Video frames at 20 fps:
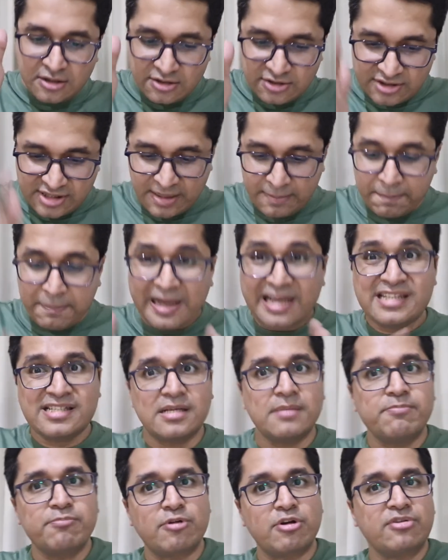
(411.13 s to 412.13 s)
step by
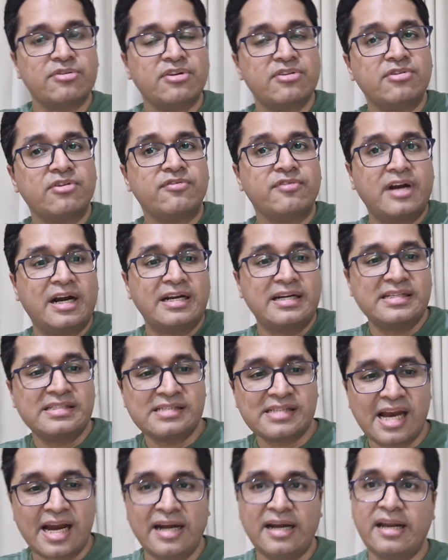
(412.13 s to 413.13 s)
step process of
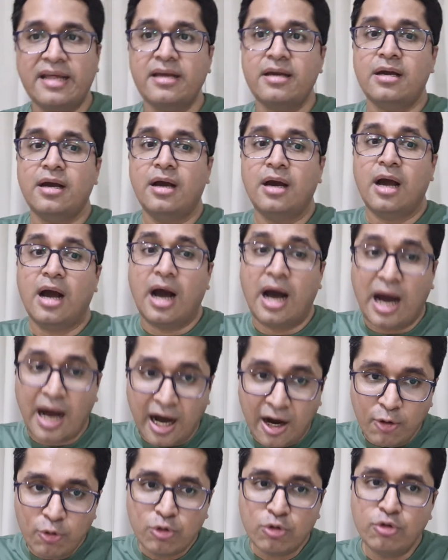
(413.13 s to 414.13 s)
understanding
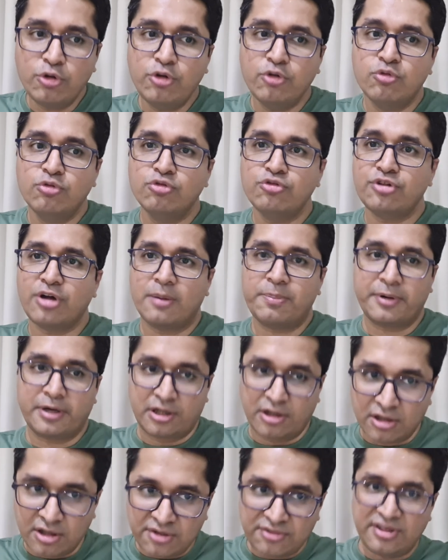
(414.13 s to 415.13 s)
how to use a
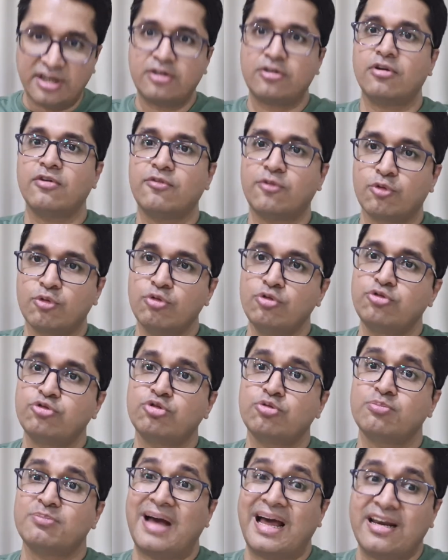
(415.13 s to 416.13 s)
particular set of rules
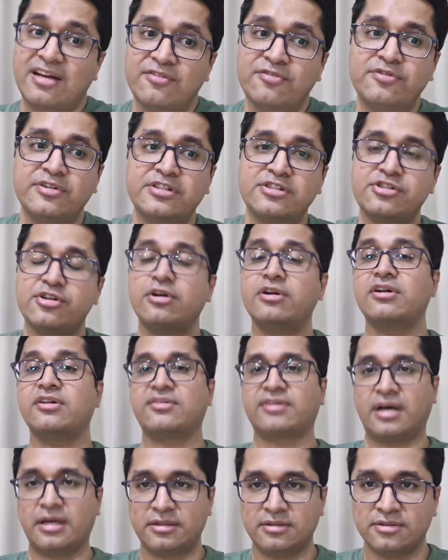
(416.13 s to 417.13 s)
to manifest your
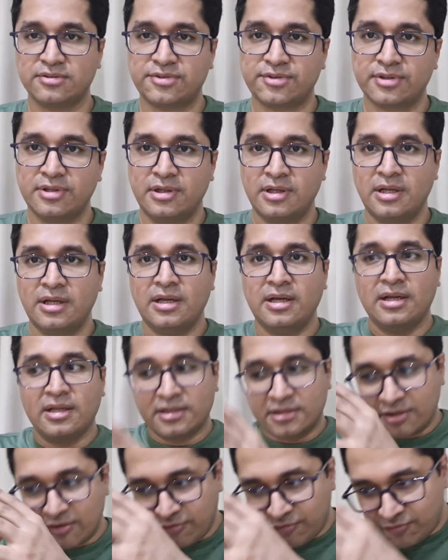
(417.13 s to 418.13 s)
desires.
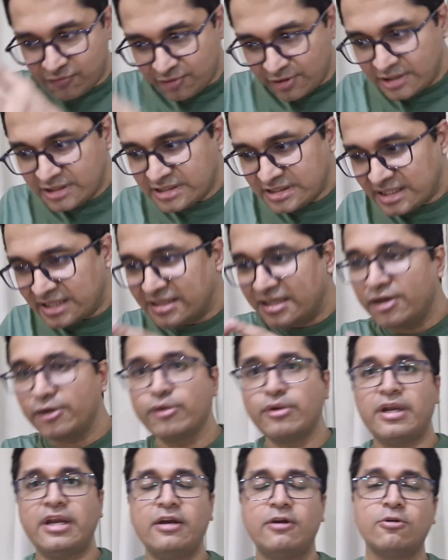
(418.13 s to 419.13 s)
The first thing that
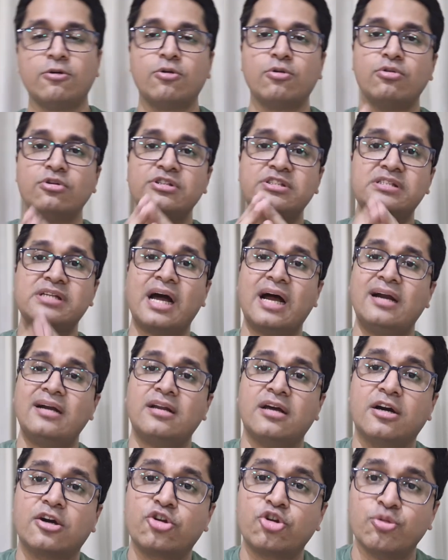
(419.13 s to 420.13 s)
you need to do is
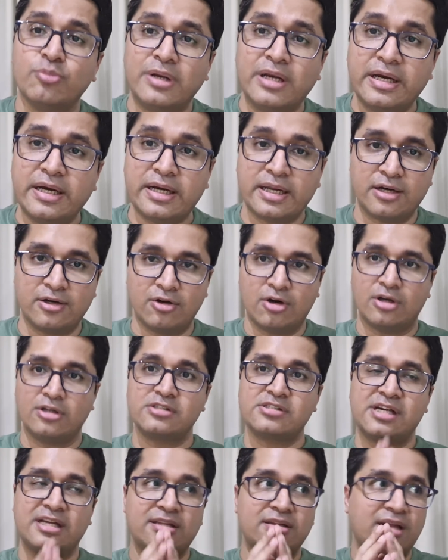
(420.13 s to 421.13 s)
start accumulating
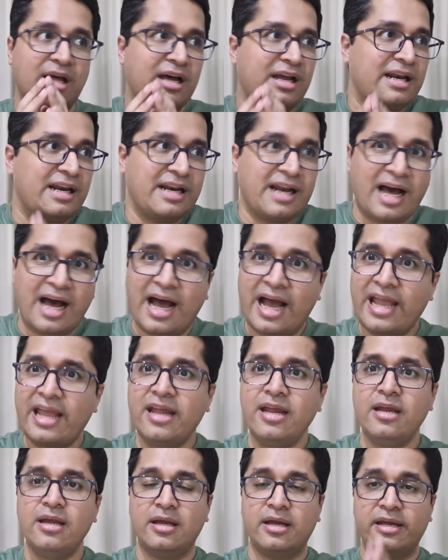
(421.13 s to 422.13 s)
knowledge. And
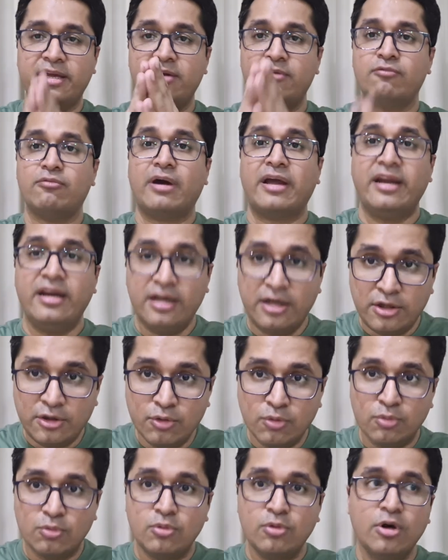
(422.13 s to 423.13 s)
I invite
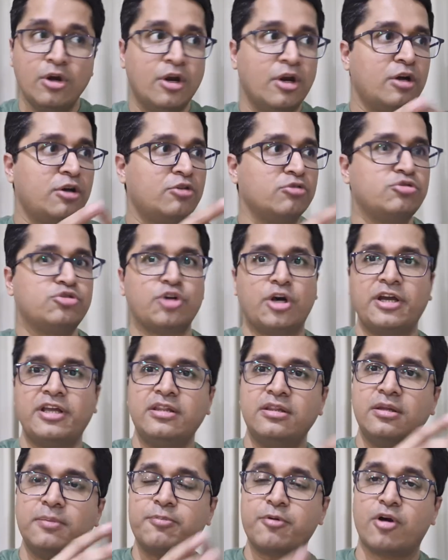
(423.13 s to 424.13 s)
you to
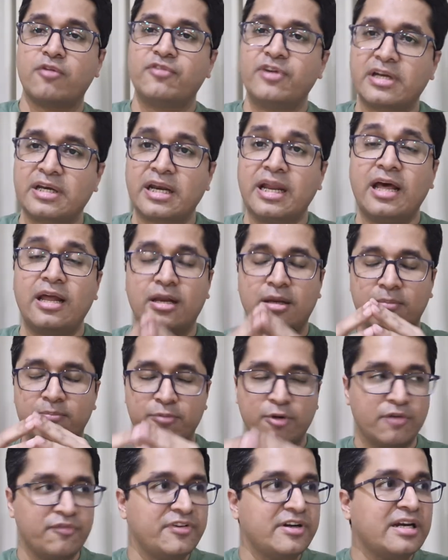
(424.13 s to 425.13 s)
join the Profit Clan.
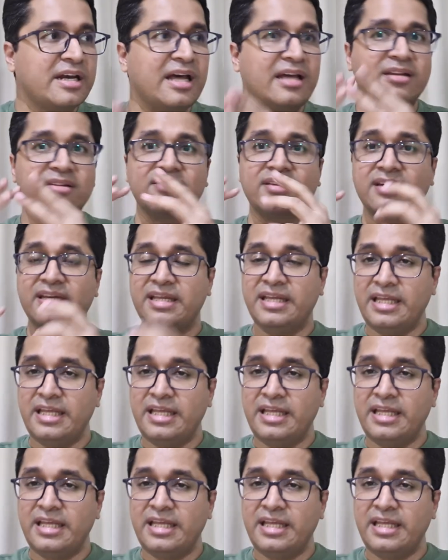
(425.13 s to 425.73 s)
Profit Clan is an